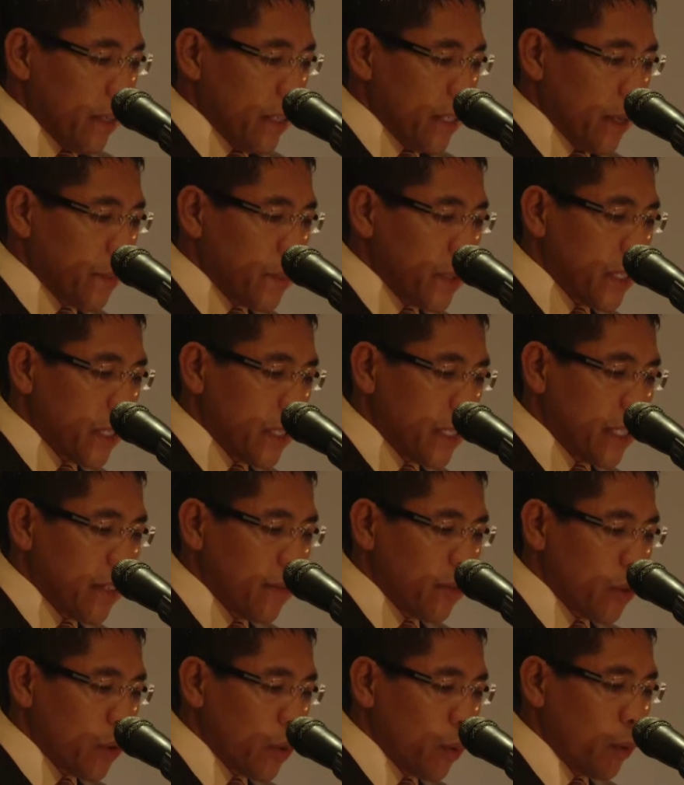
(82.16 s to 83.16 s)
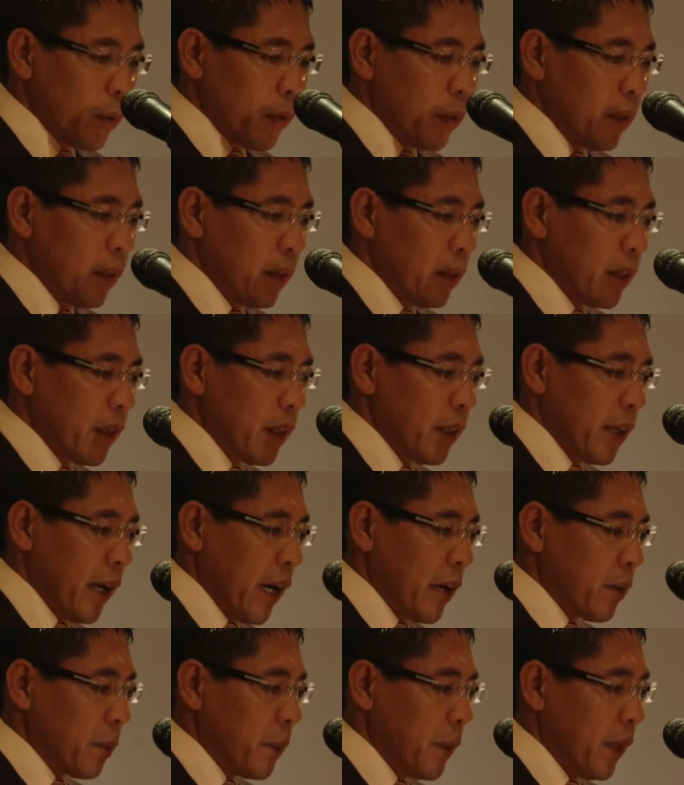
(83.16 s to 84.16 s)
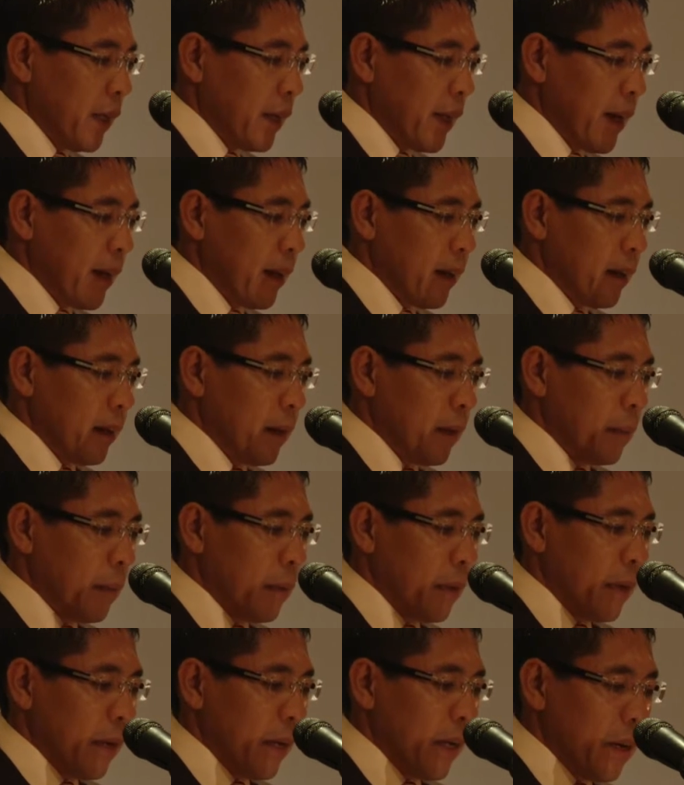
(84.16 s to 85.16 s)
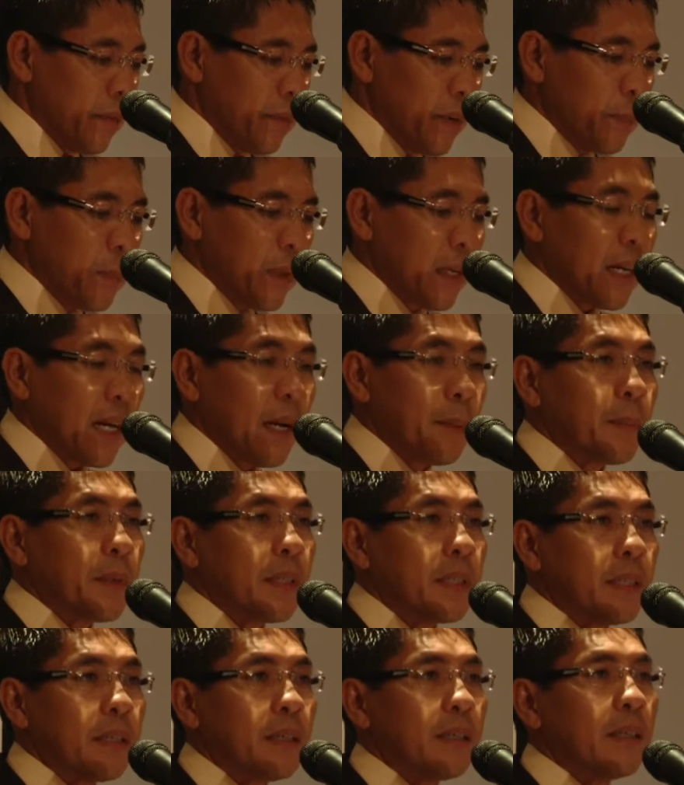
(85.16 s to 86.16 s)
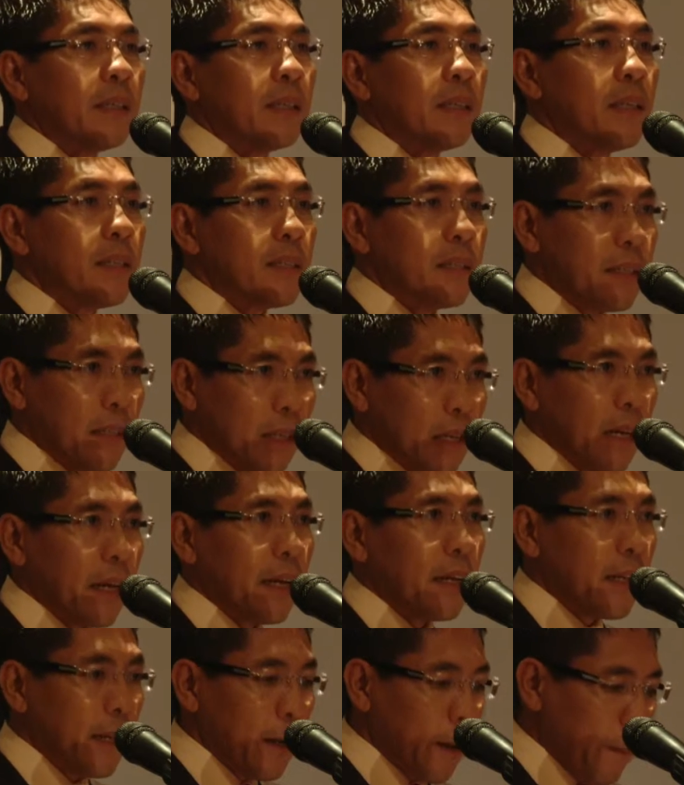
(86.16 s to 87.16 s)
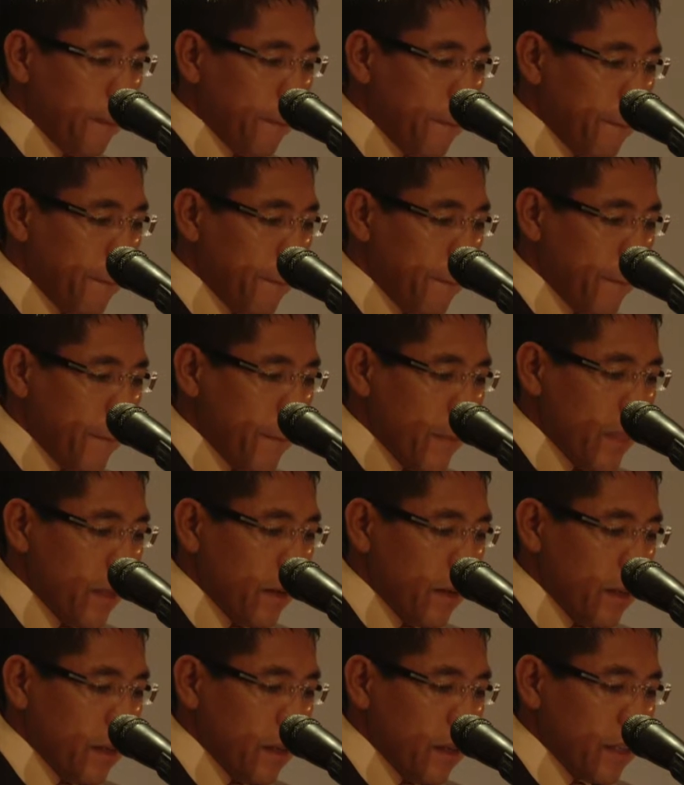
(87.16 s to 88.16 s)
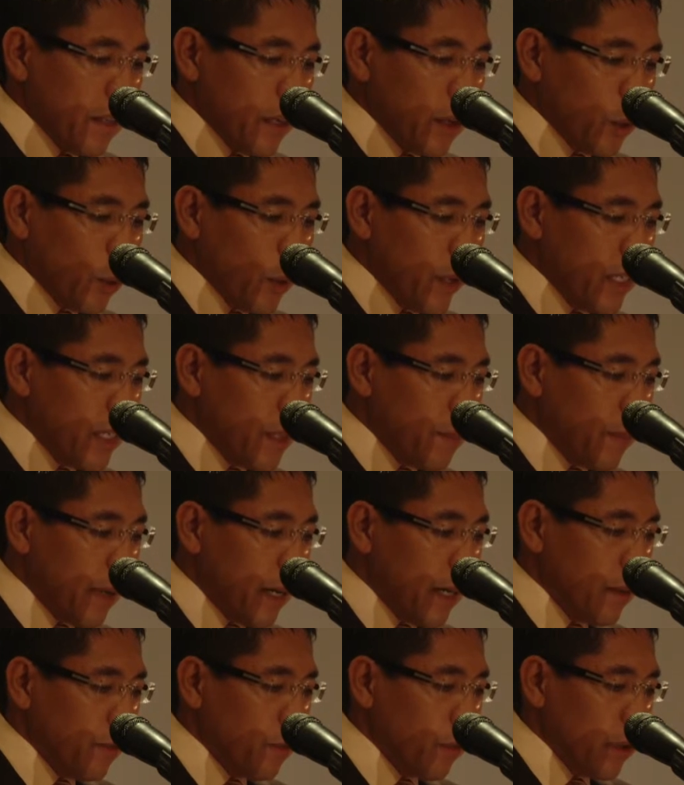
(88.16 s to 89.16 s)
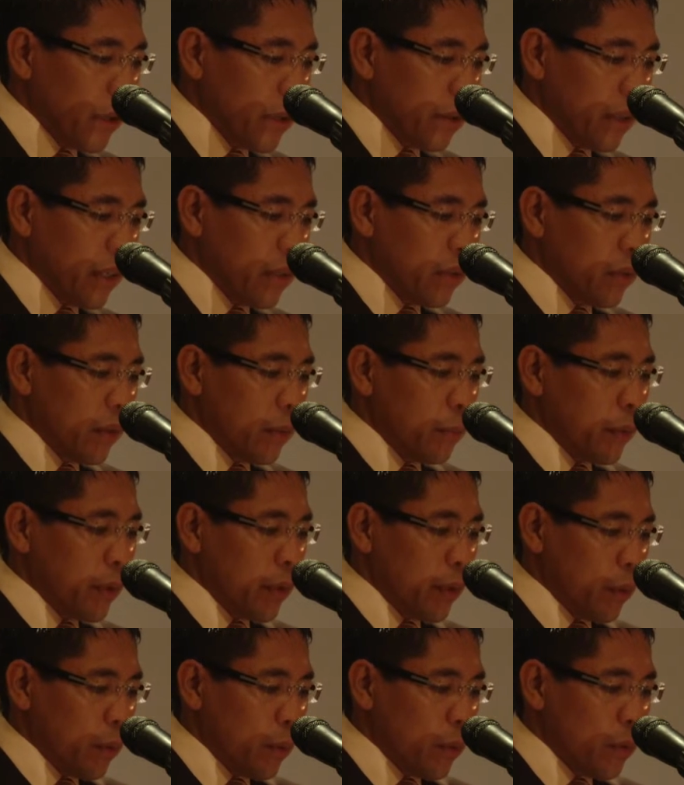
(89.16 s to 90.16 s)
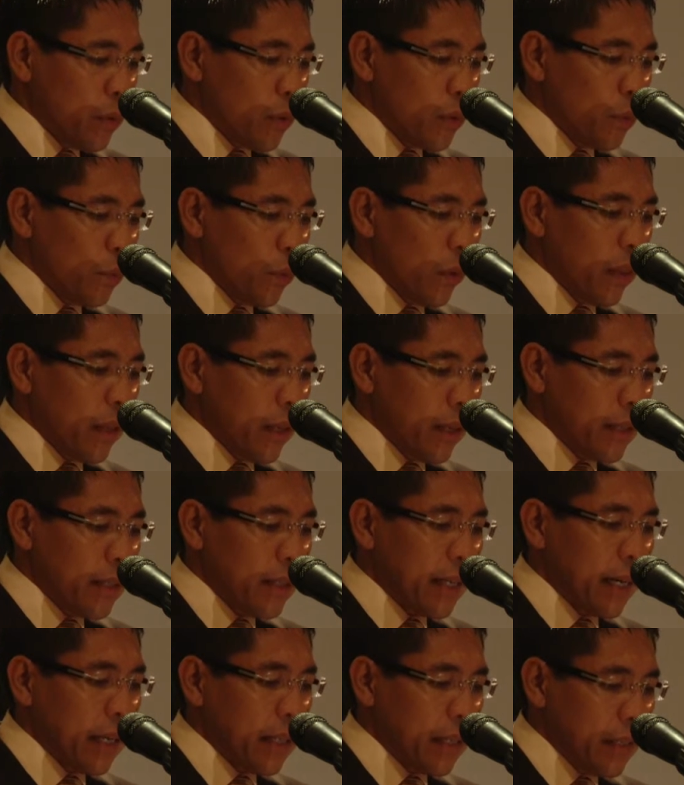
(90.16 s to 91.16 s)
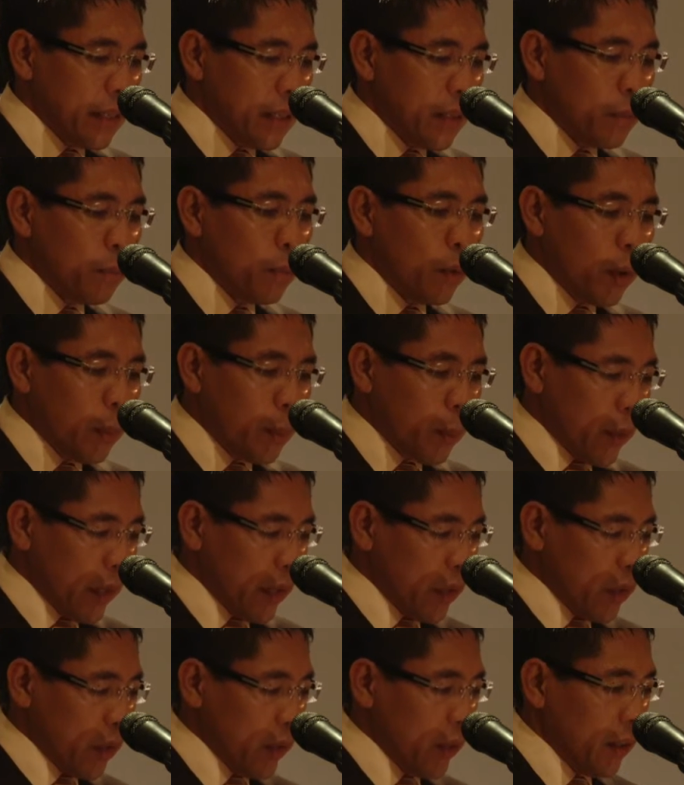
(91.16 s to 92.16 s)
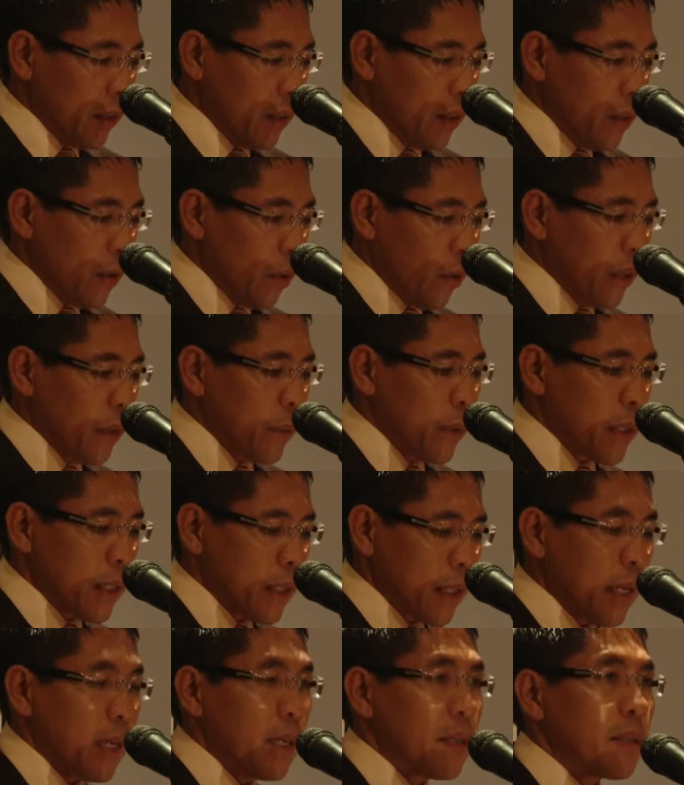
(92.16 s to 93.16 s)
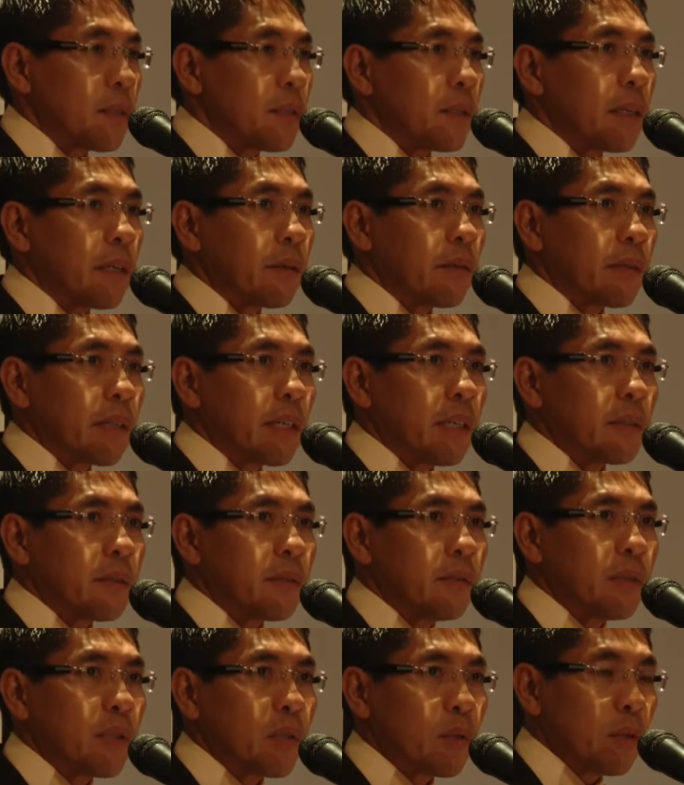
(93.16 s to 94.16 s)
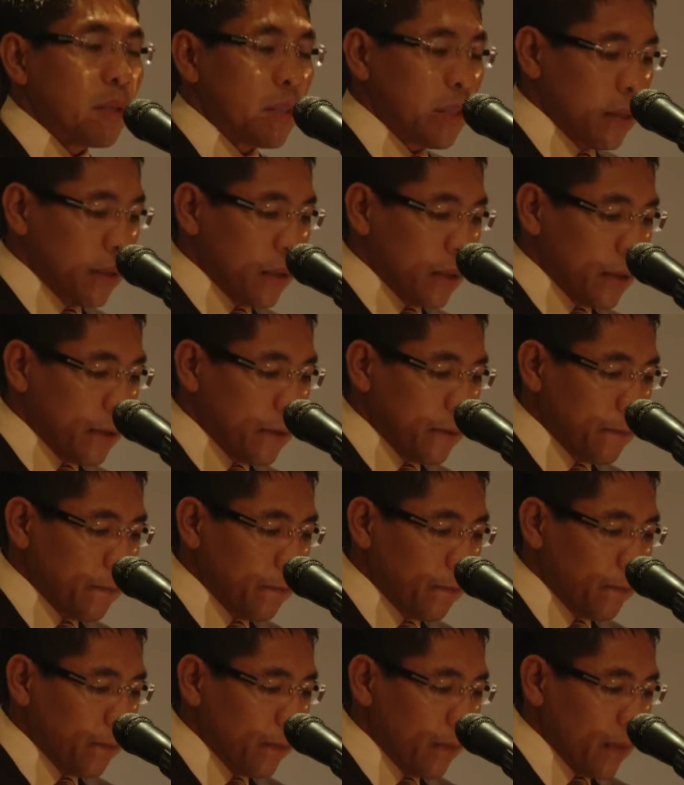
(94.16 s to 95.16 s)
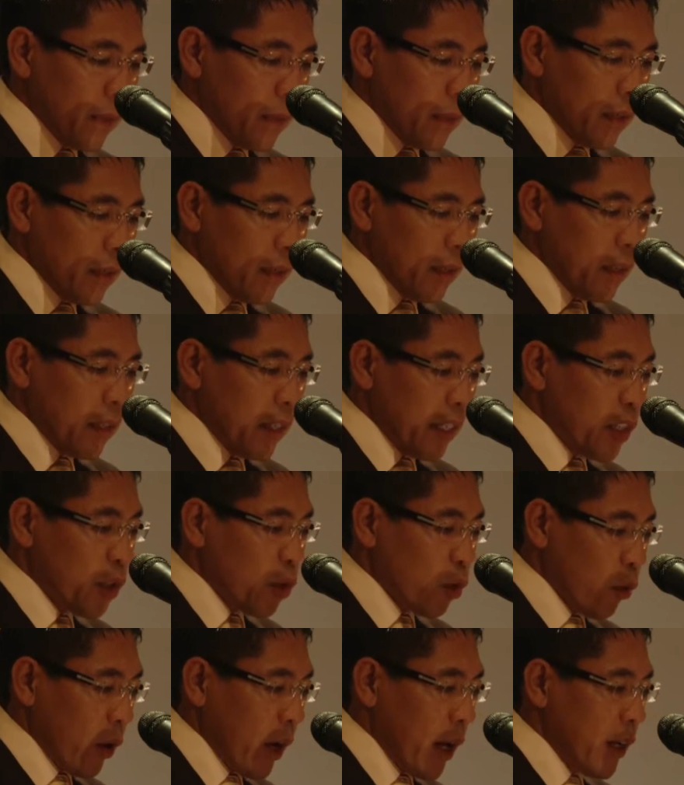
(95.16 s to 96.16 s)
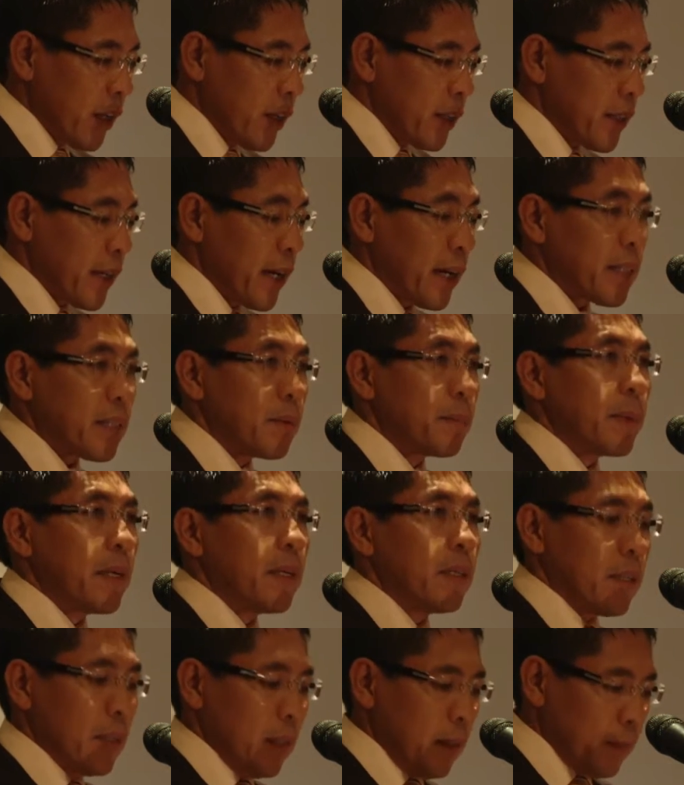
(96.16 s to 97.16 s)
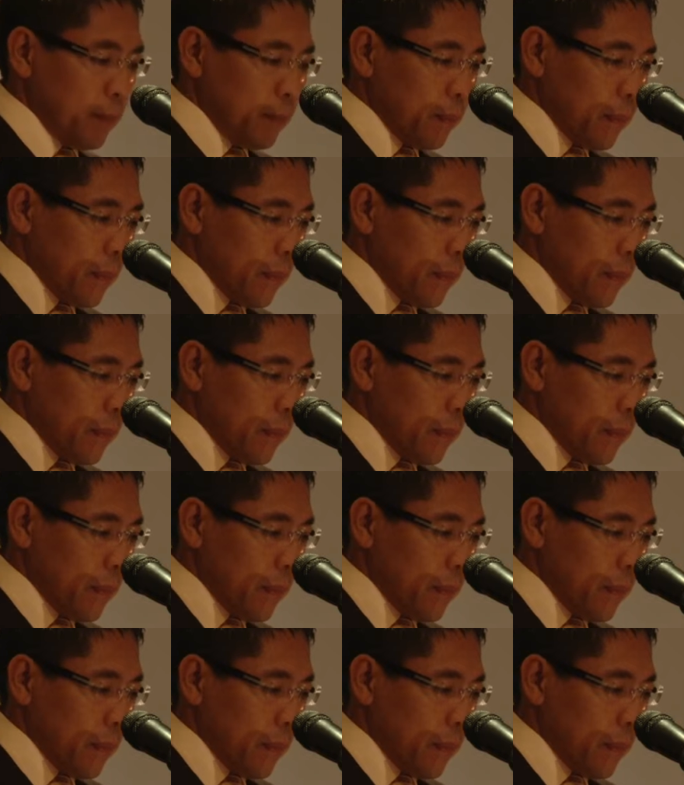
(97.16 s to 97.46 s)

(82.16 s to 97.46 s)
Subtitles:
Some studies have shown that the arable land area per capita is declining. The growing demand for agricultural produce will thus exert more pressure on our scarce agricultural resources. This trend is exacerbated